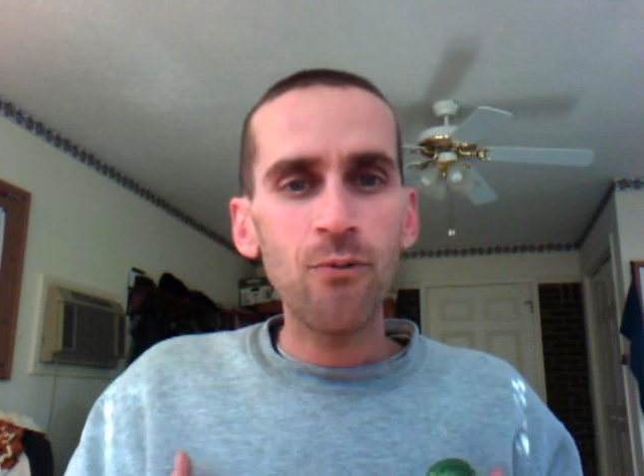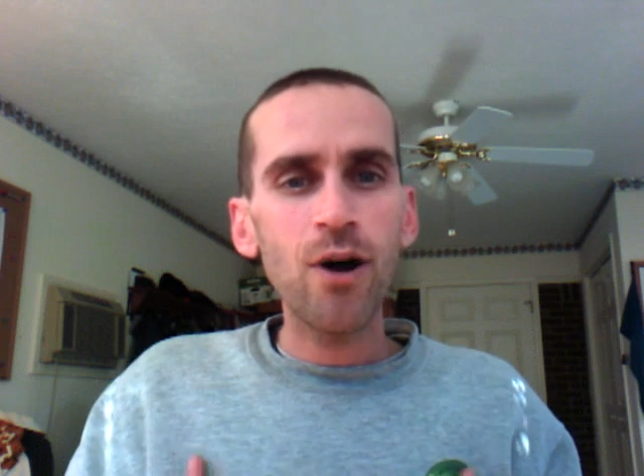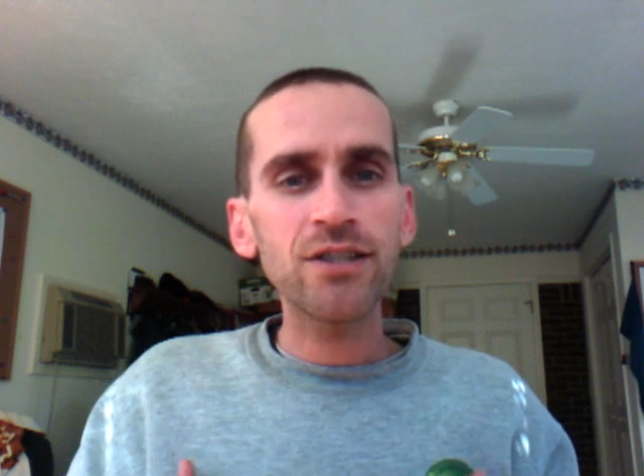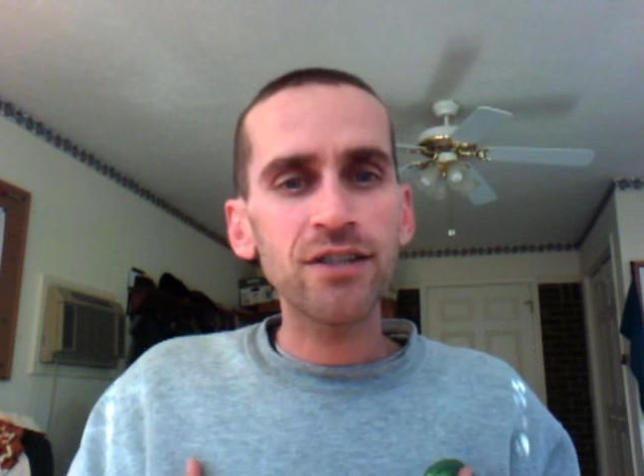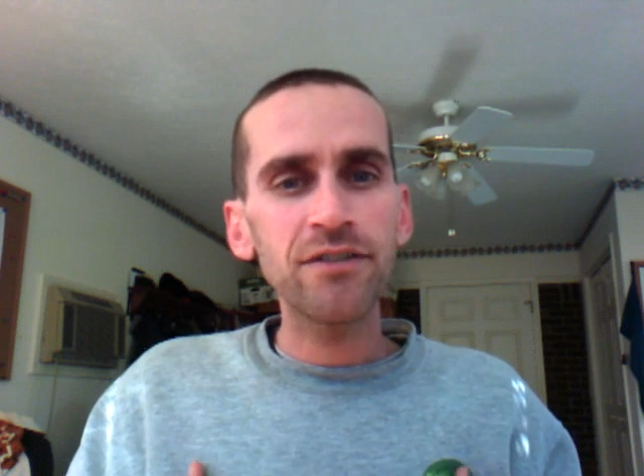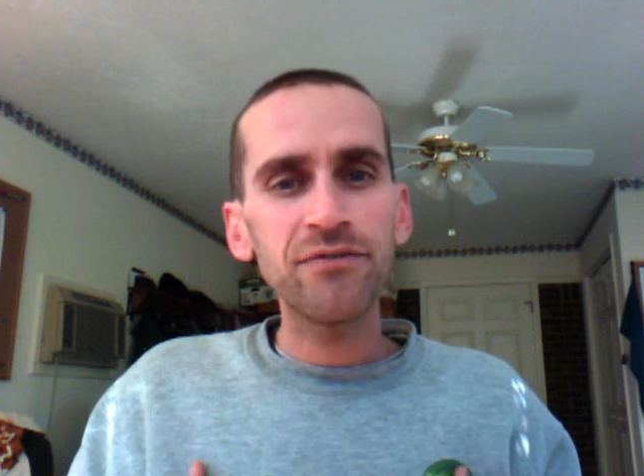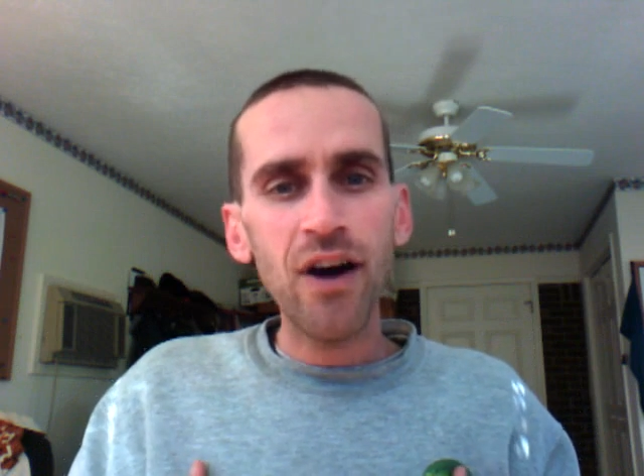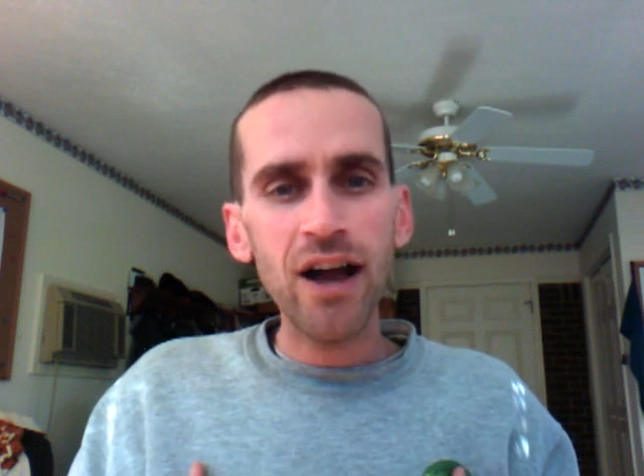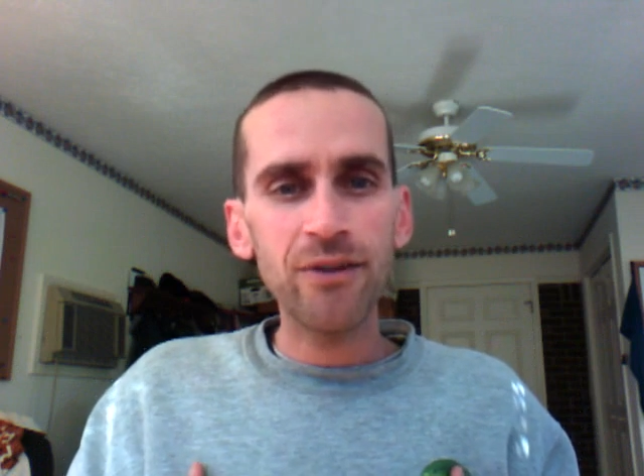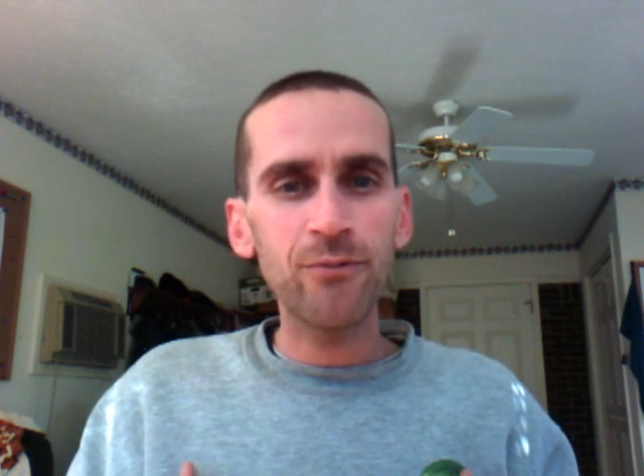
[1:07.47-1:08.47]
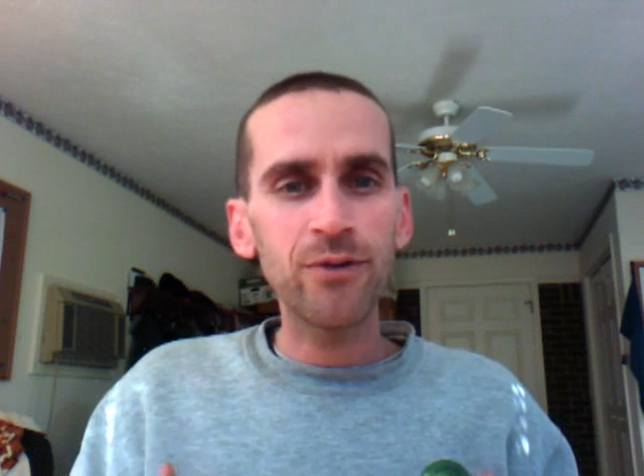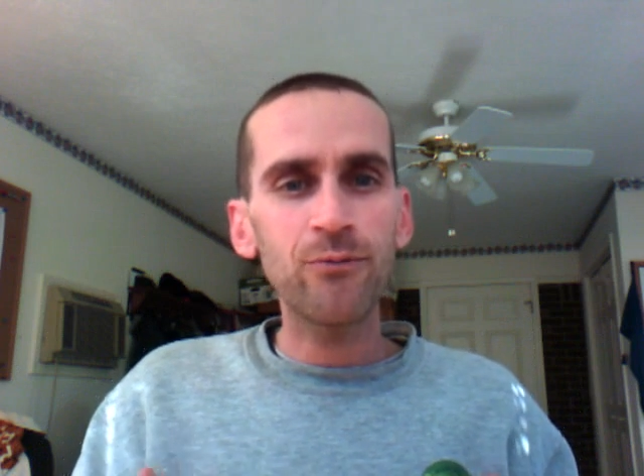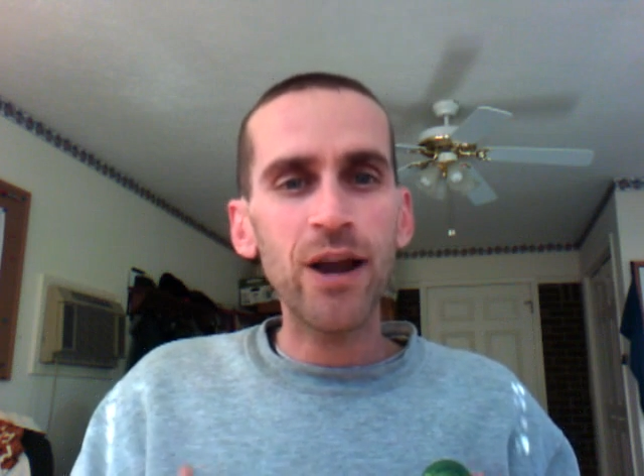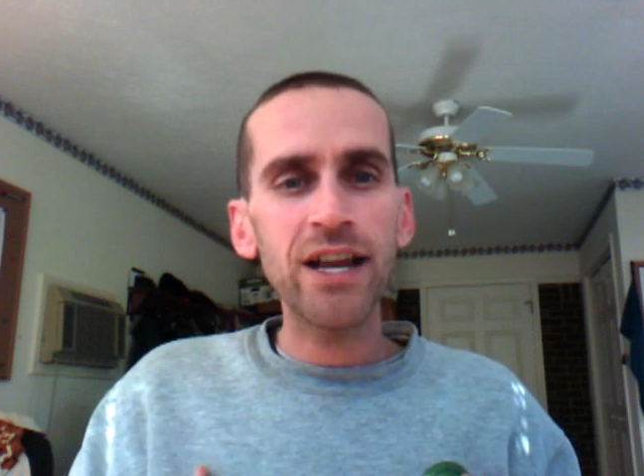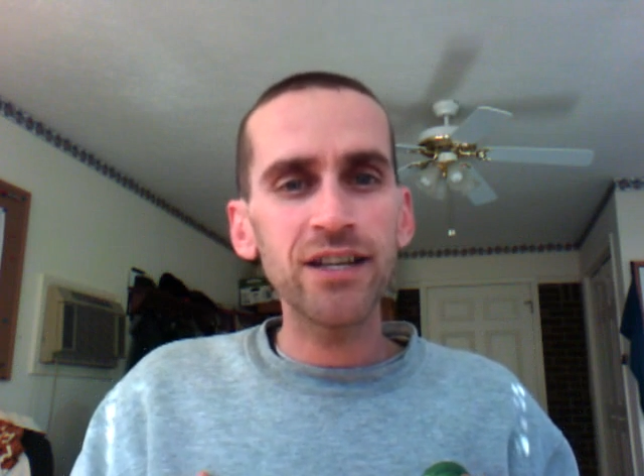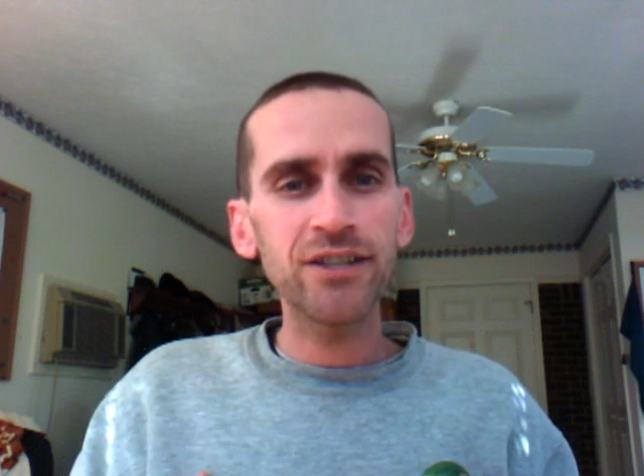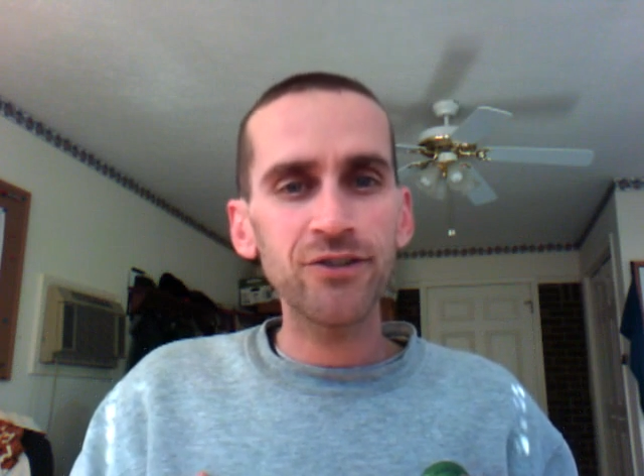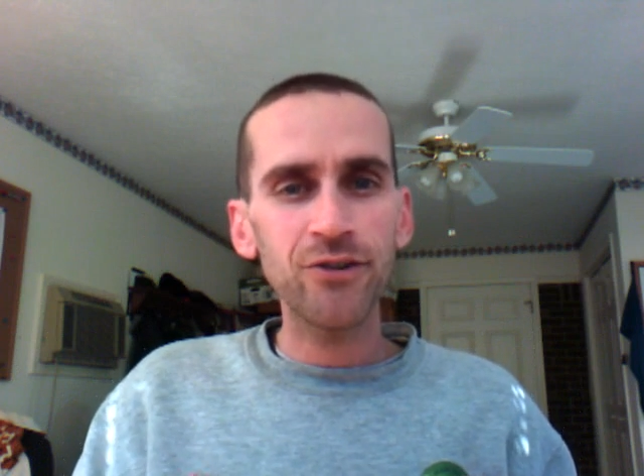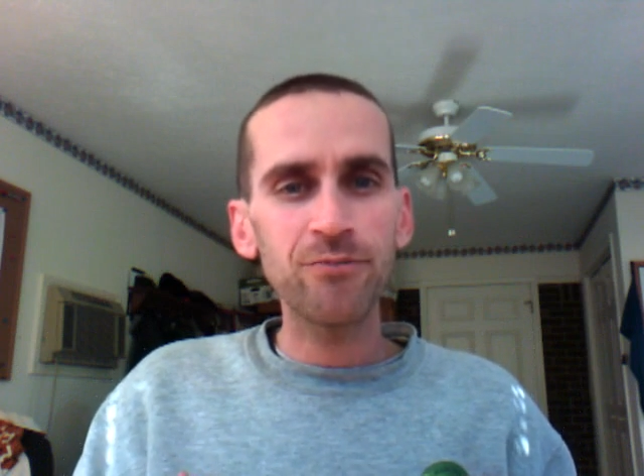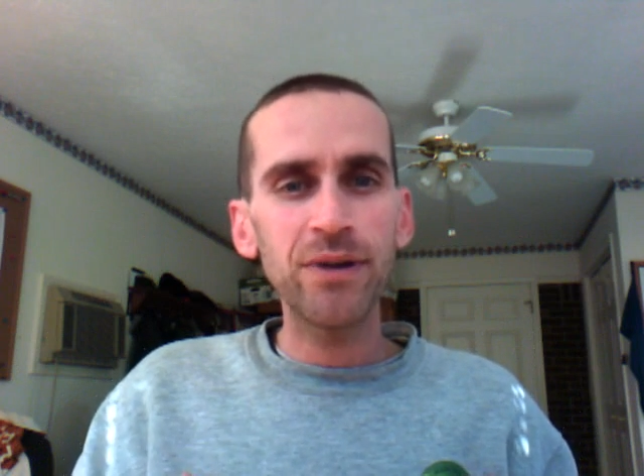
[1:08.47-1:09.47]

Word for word: watching a fight when Randy Couture